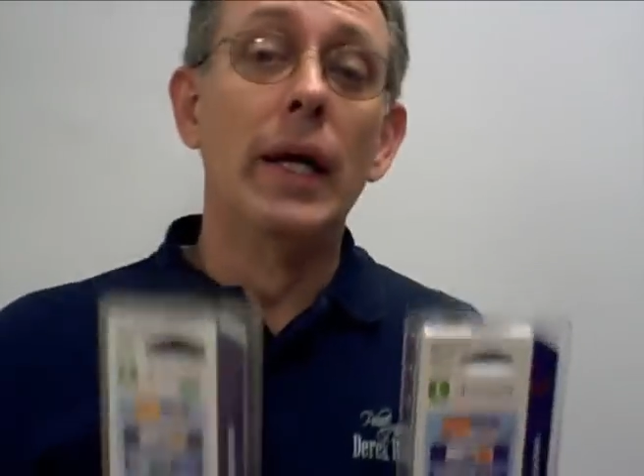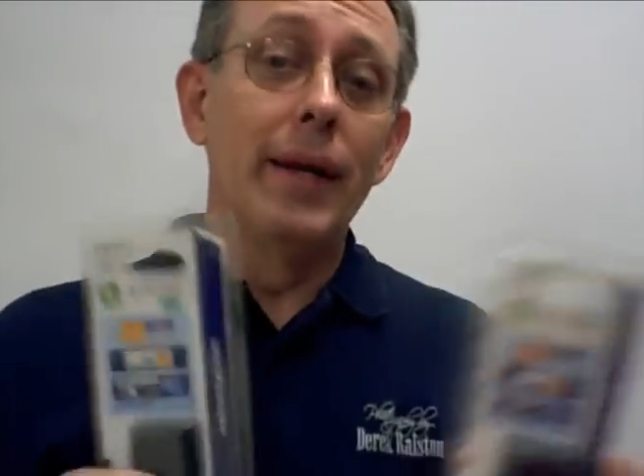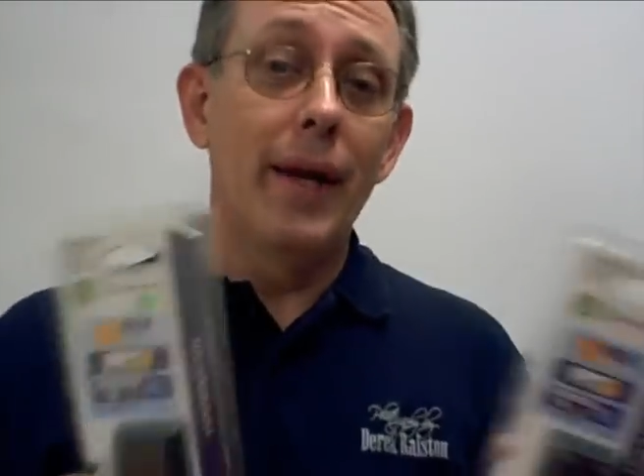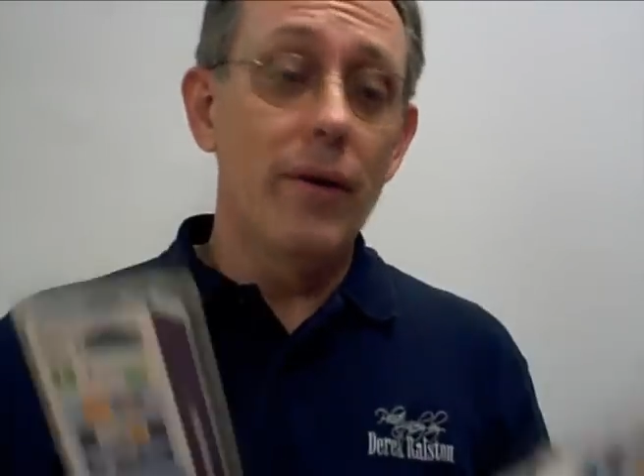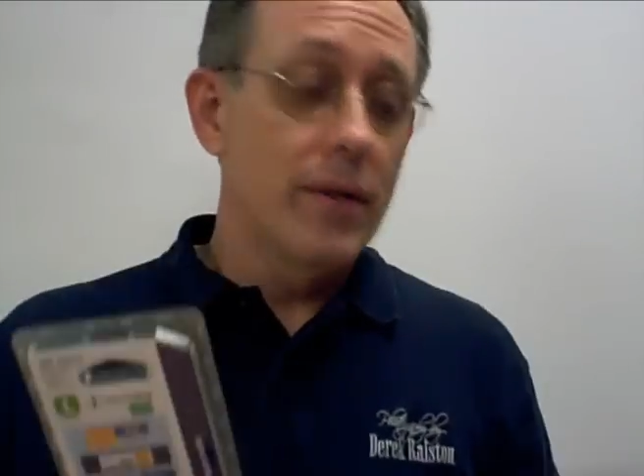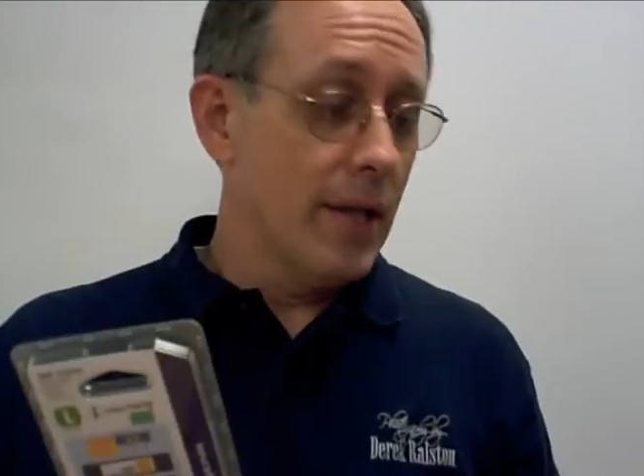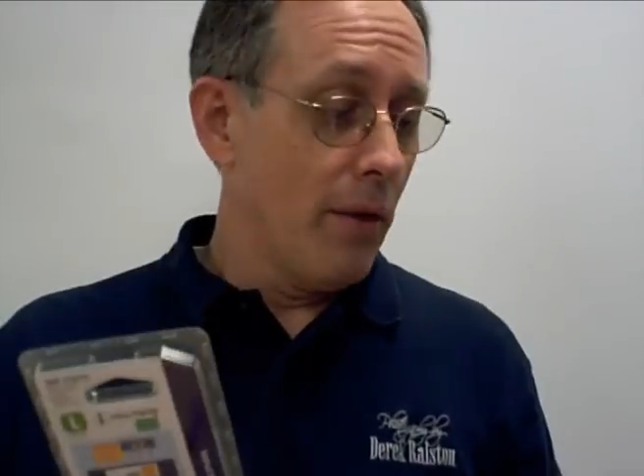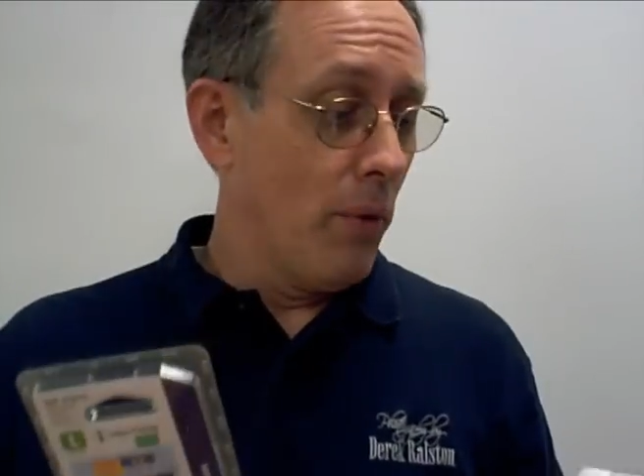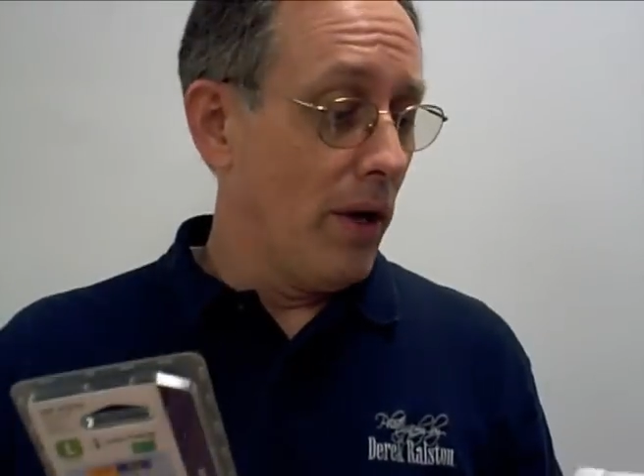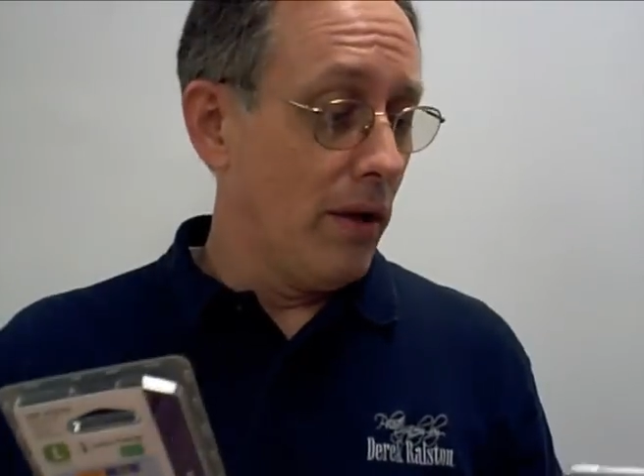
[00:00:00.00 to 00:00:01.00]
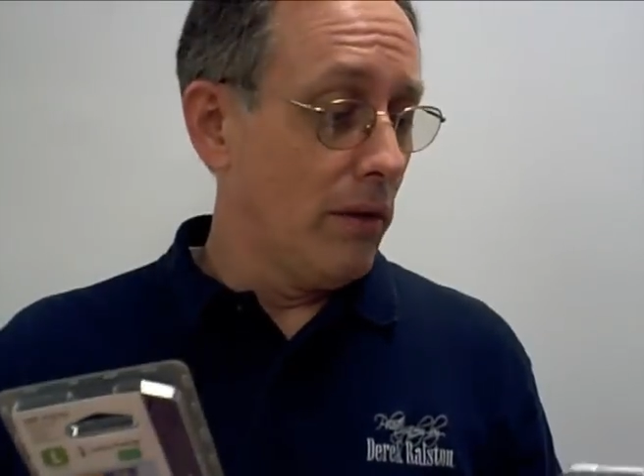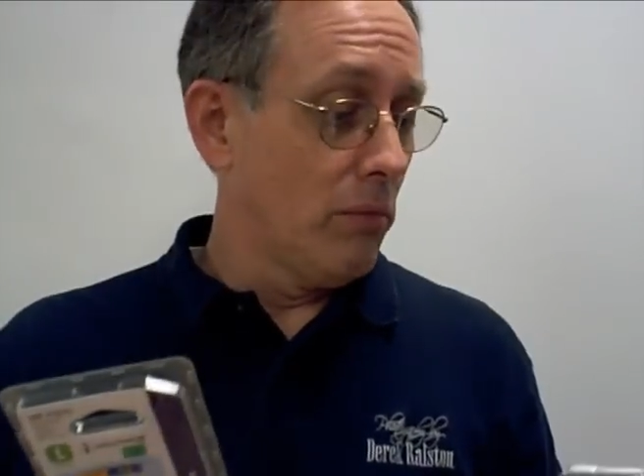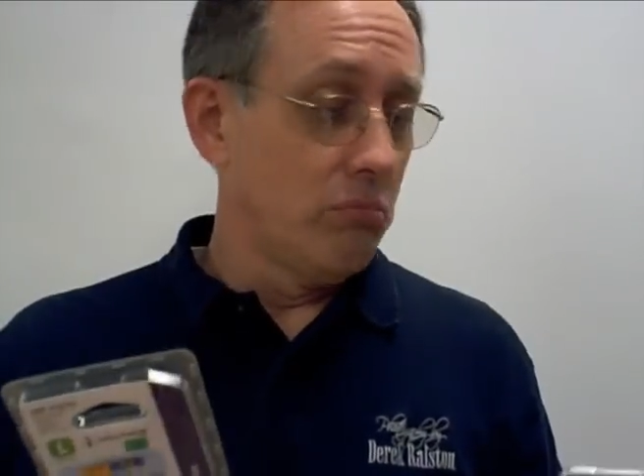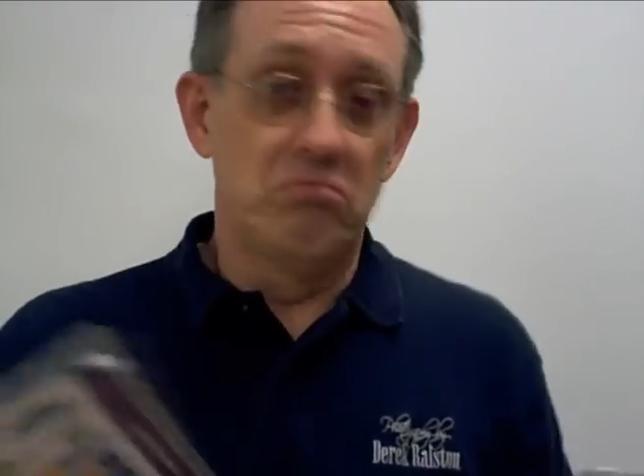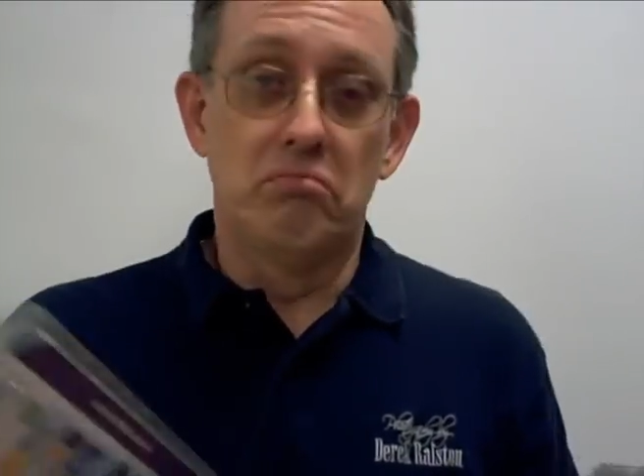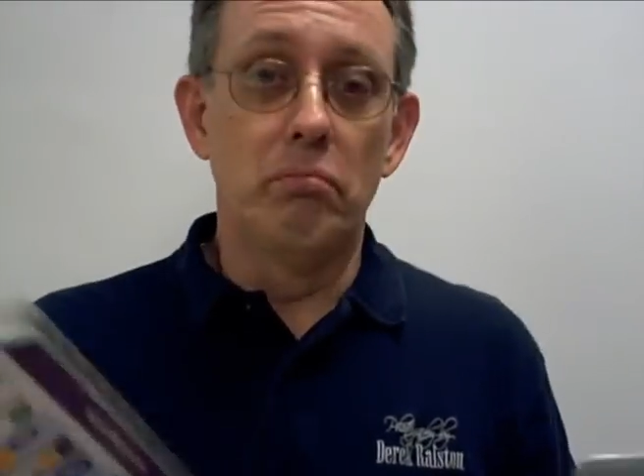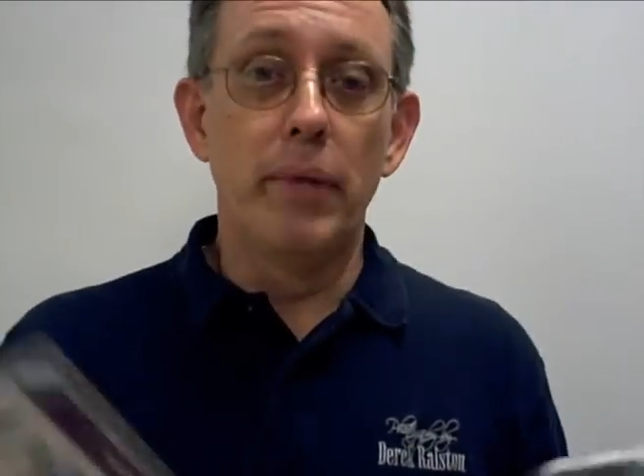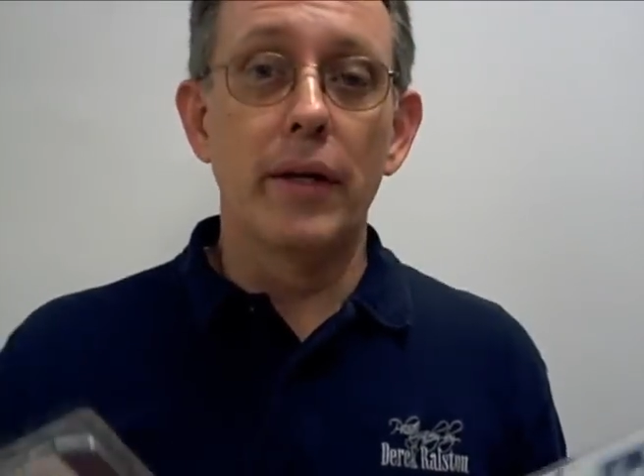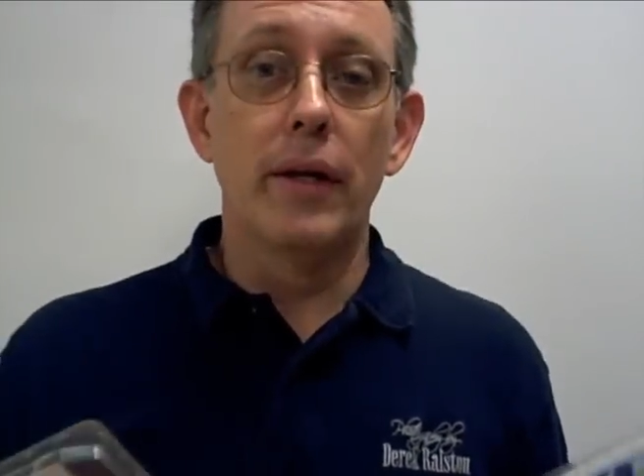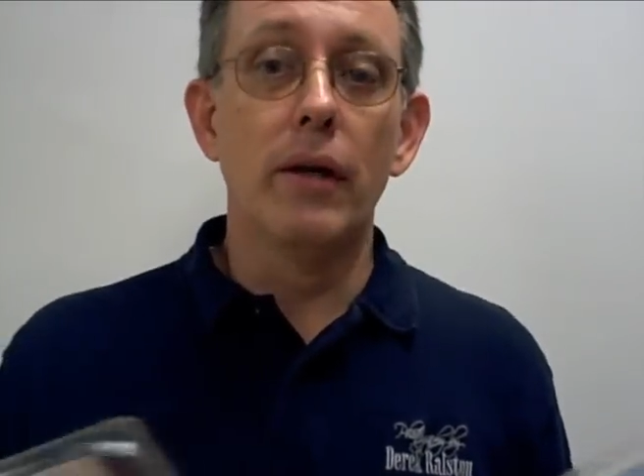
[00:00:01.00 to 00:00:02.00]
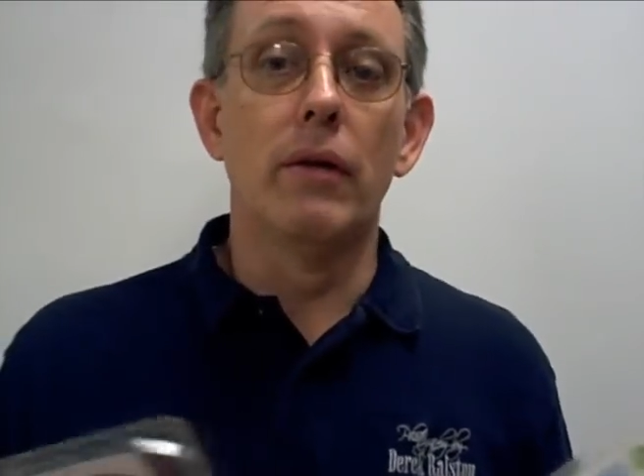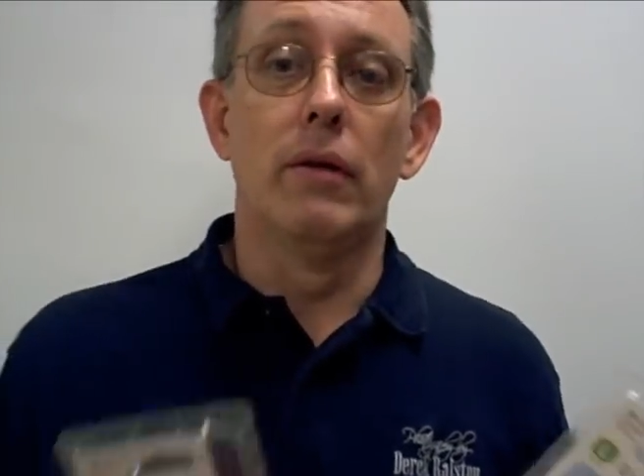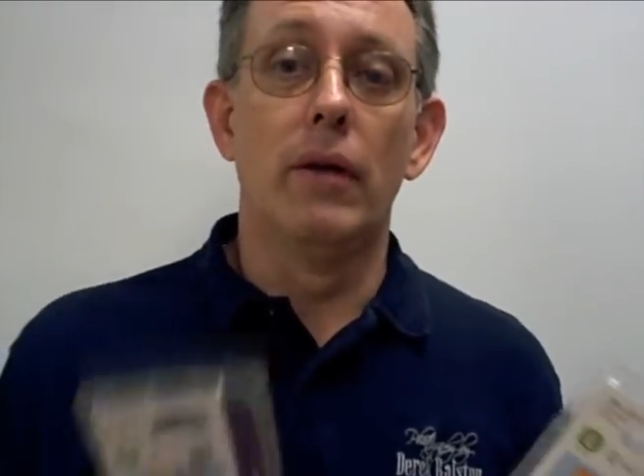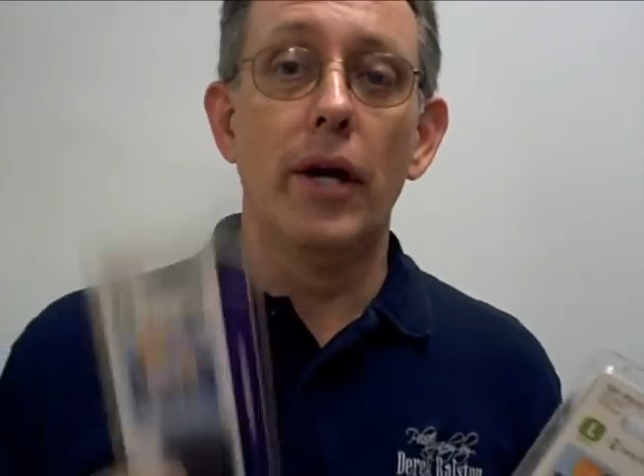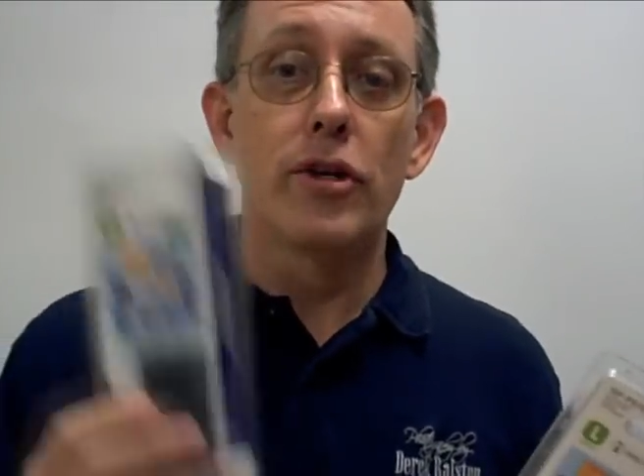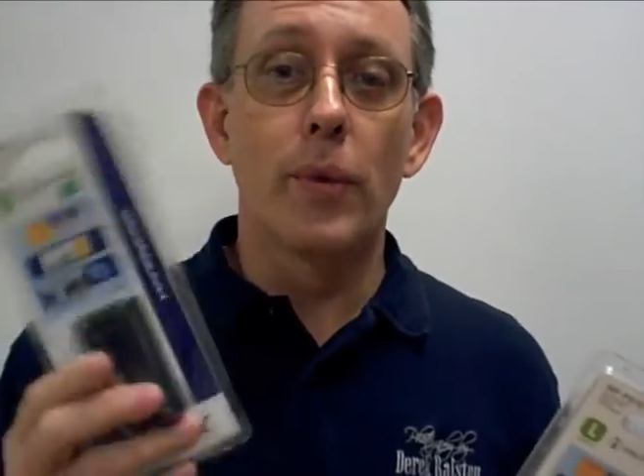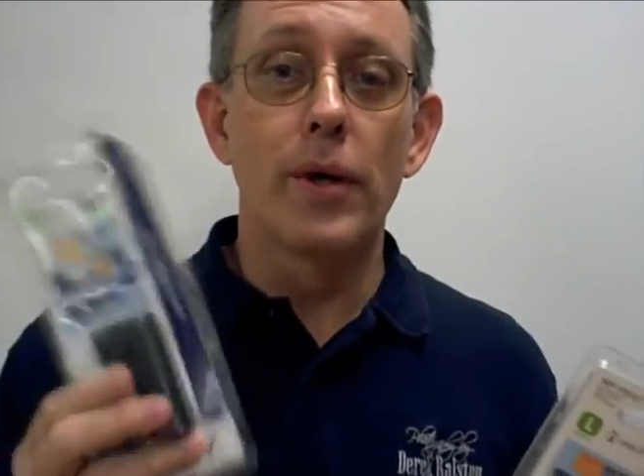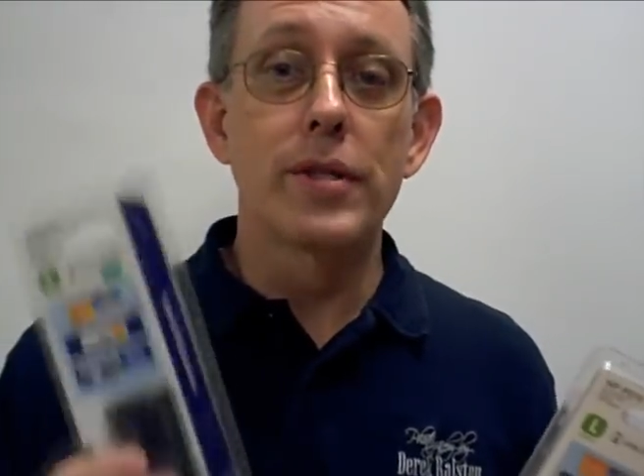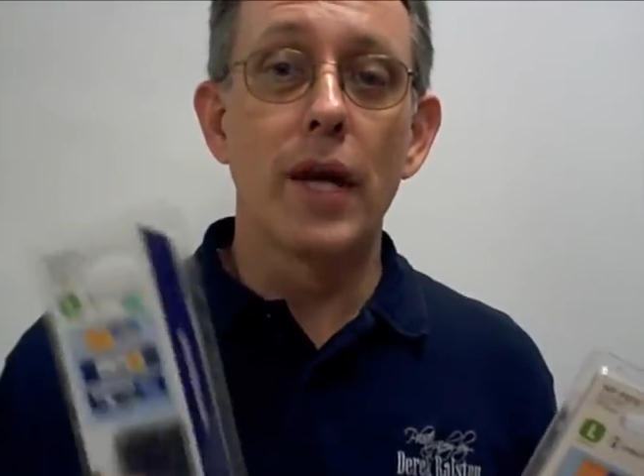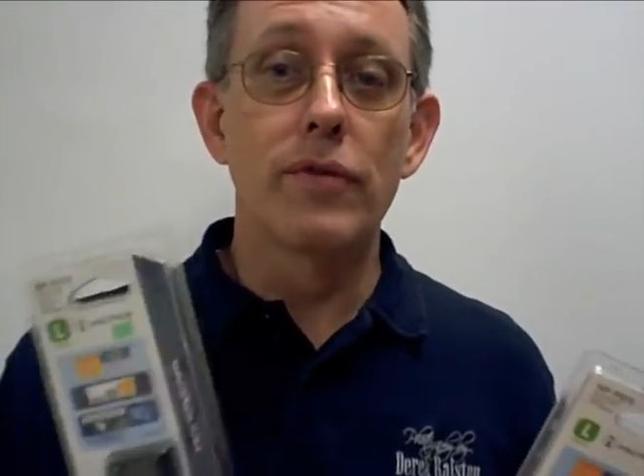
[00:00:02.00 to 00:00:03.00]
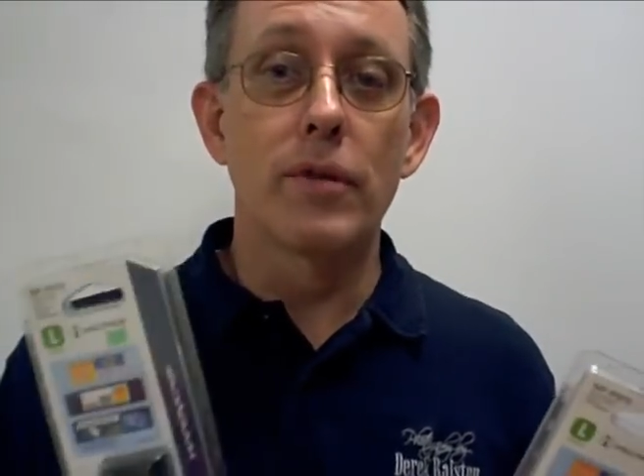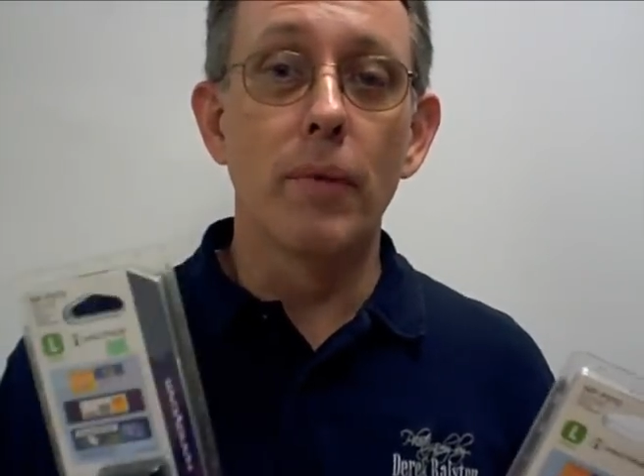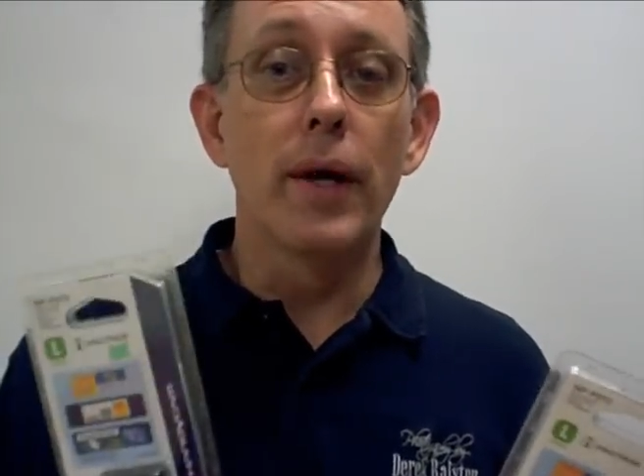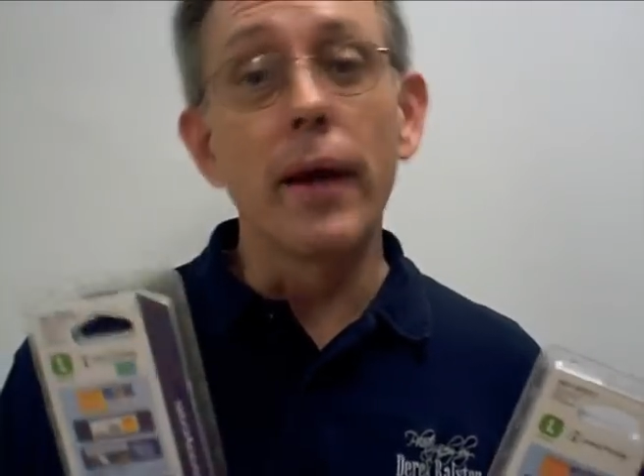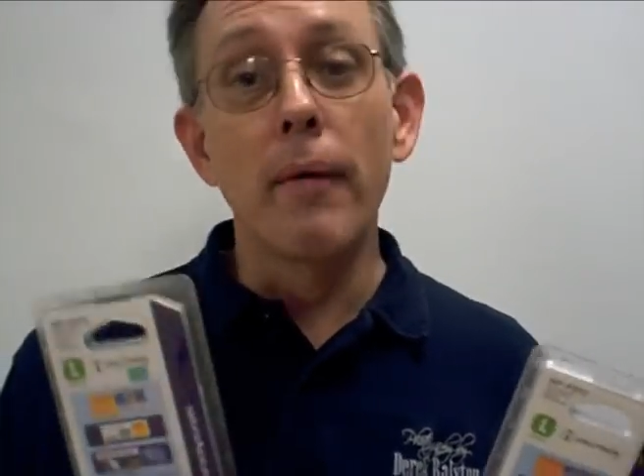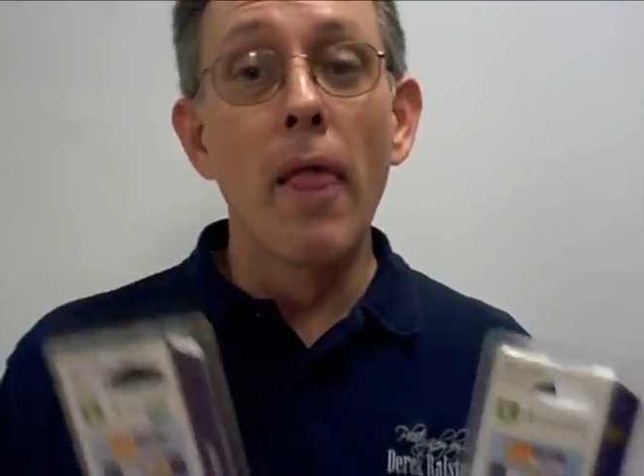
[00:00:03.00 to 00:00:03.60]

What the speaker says: Now you say, well, big deal, I just want to save some money.